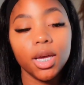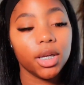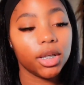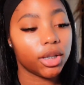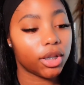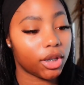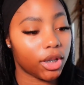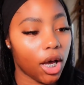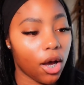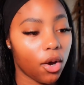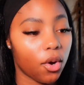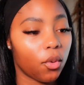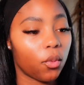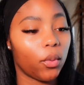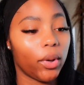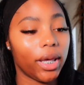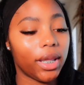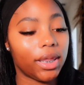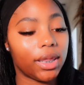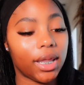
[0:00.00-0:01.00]
So
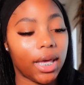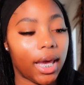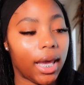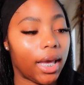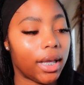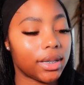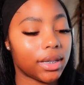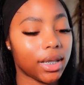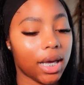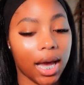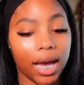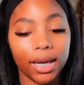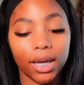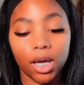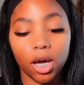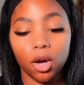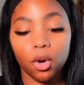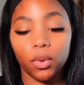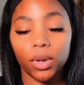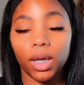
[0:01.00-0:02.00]
with that, I go